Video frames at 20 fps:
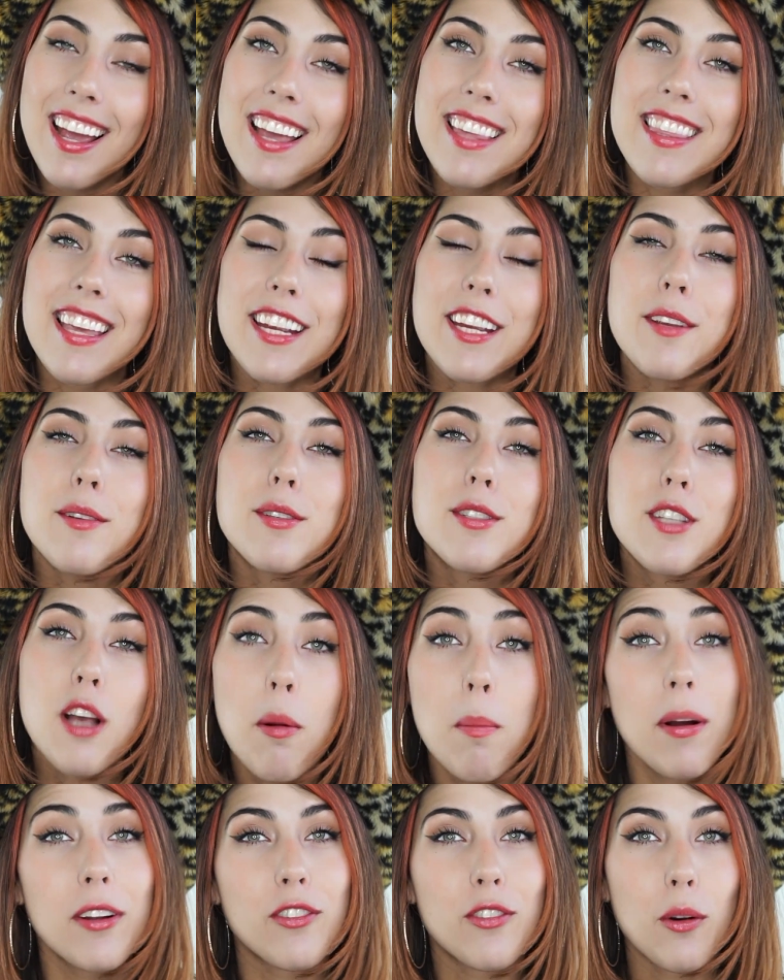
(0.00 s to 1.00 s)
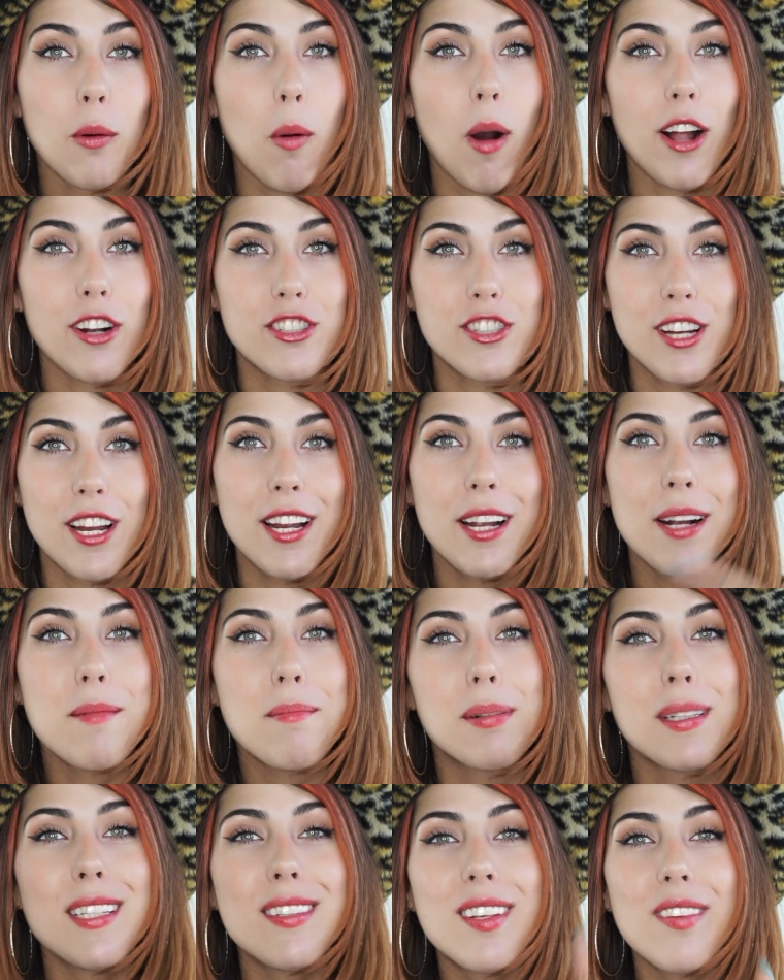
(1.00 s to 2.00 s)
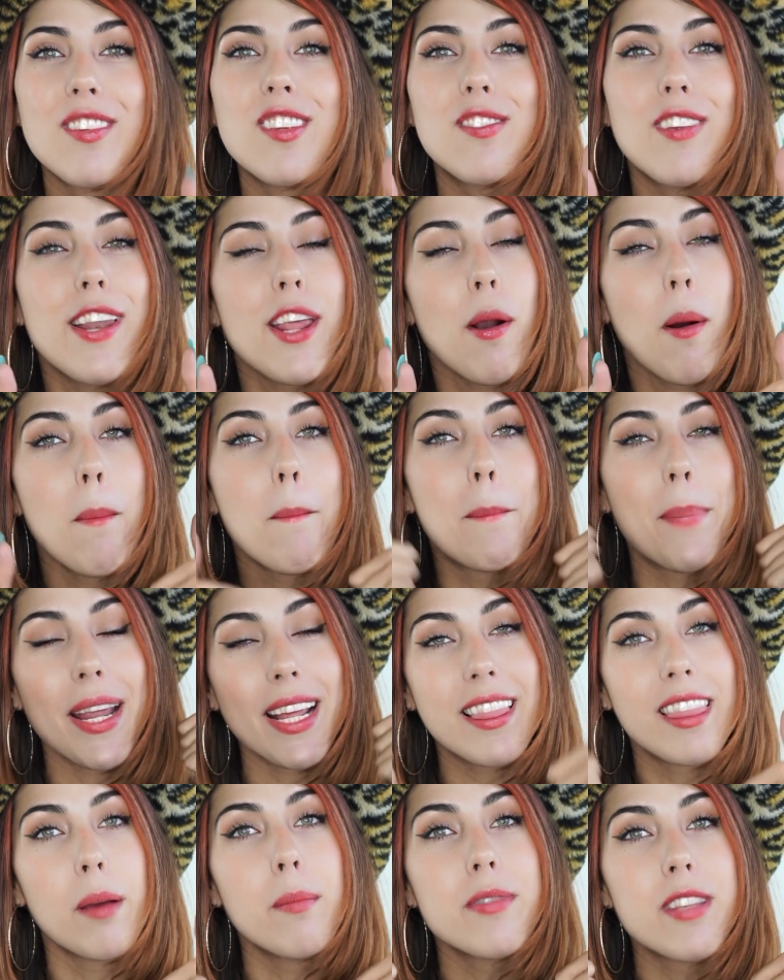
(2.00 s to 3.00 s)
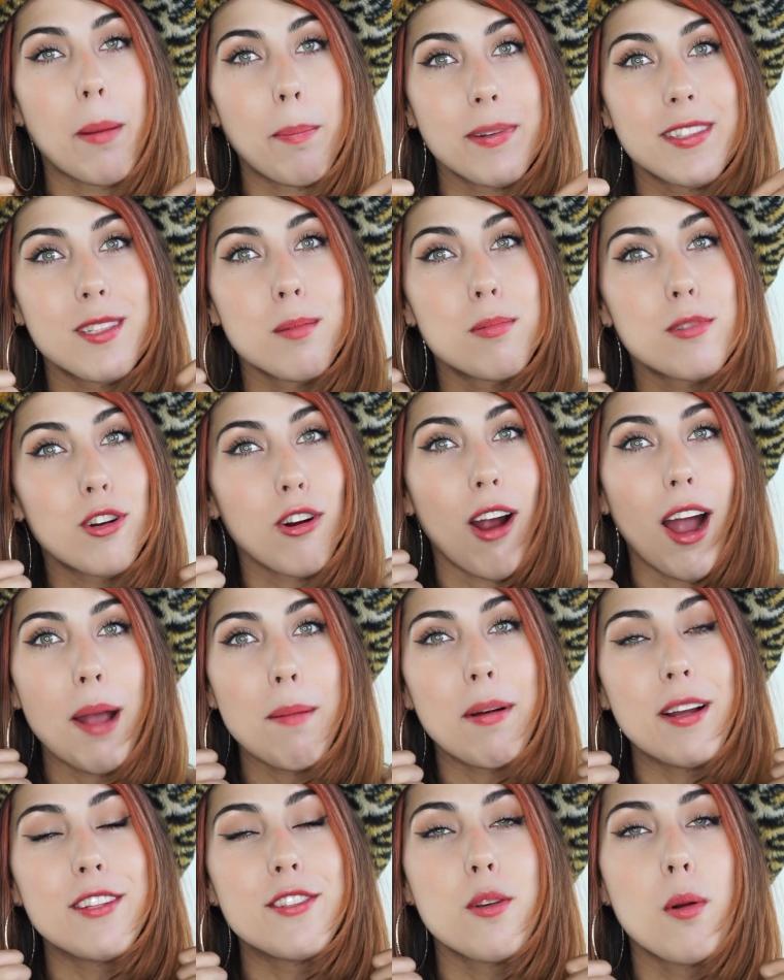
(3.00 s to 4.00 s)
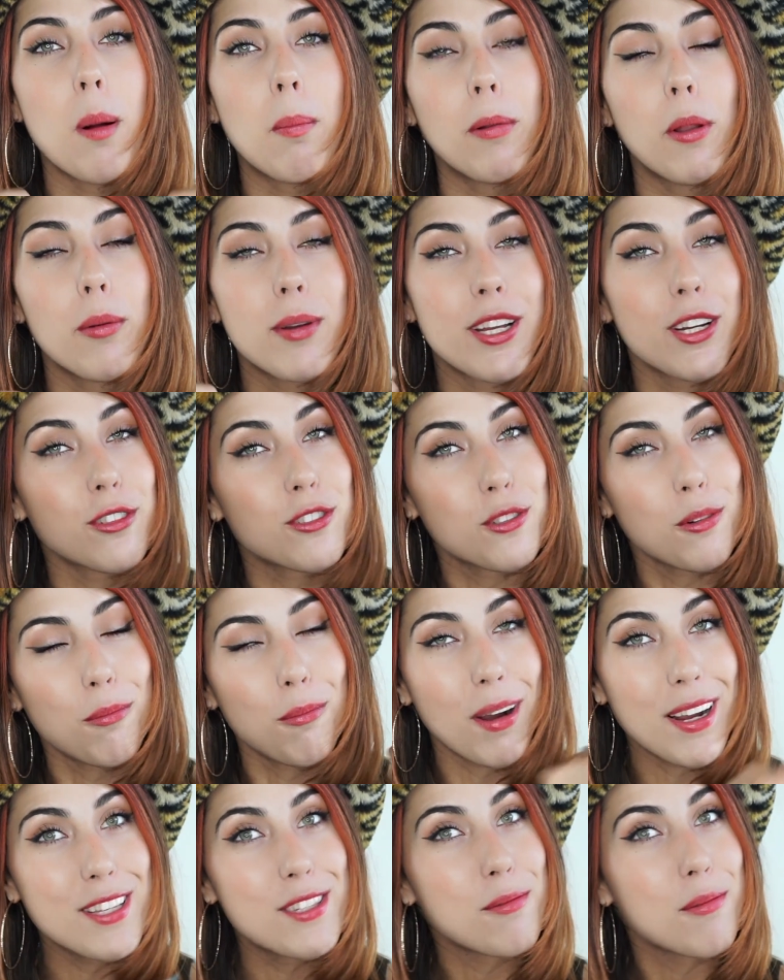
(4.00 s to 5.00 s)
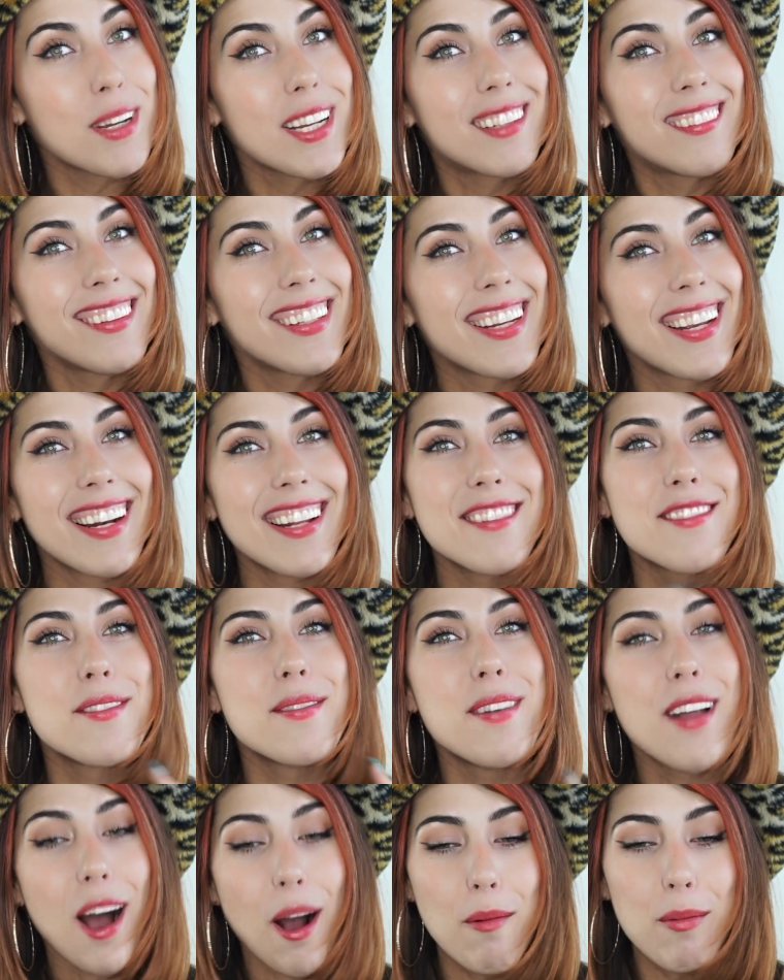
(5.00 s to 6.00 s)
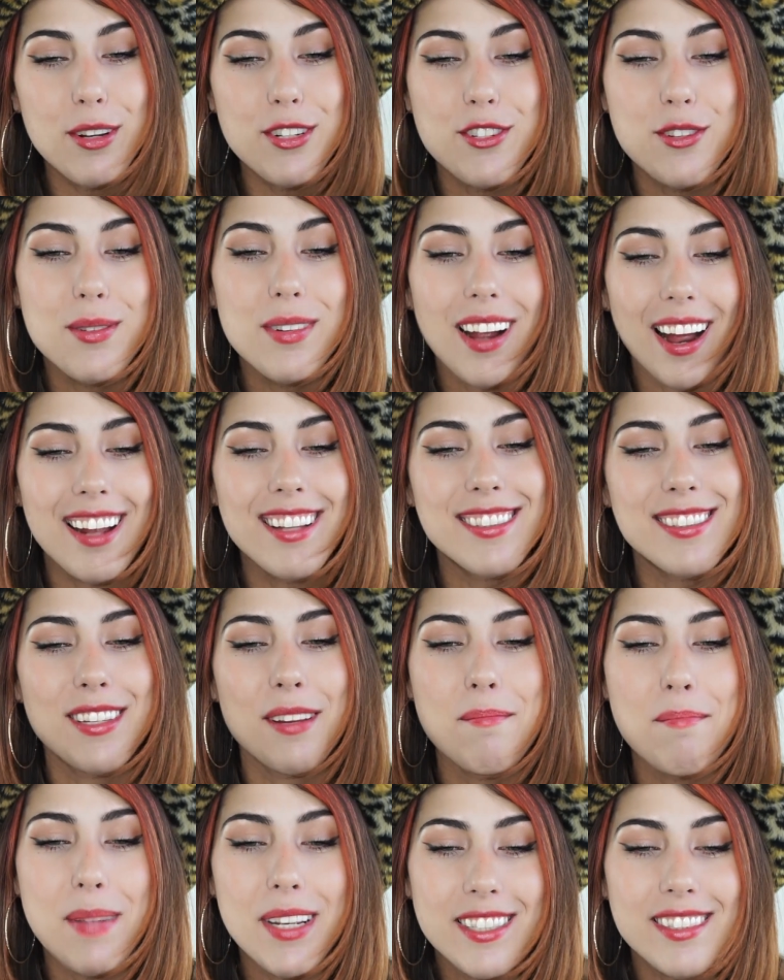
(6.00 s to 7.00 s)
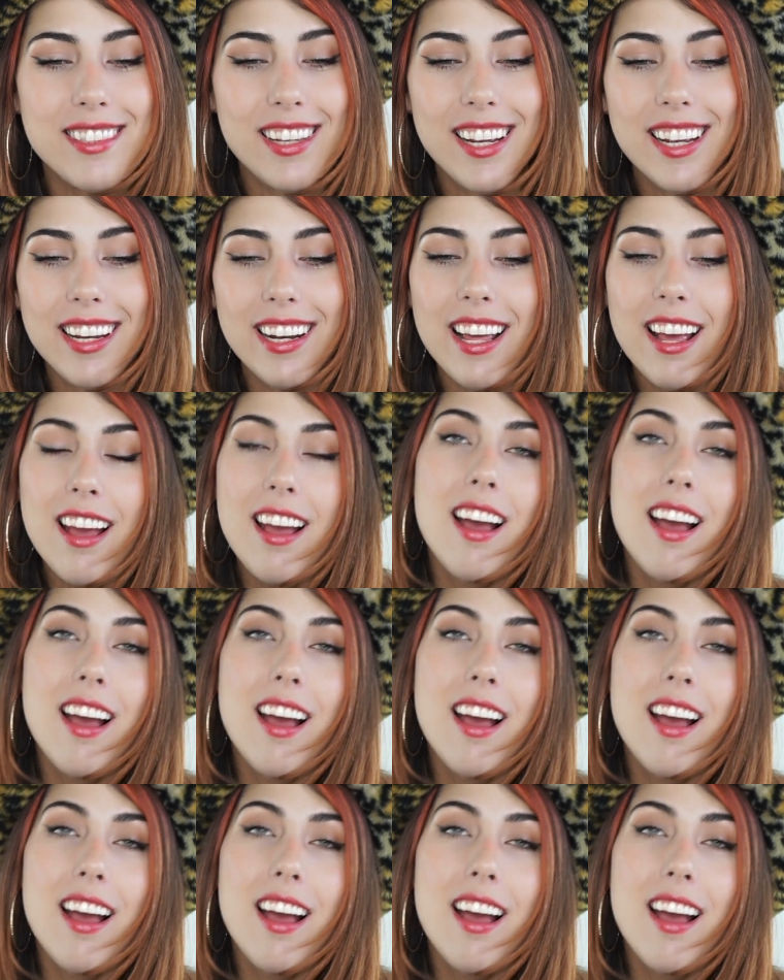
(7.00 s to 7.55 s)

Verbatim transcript: Thank you so much for watching. Please give this video a big thumbs up and subscribe. I do upload here twice weekly and I do not want you guys to miss it.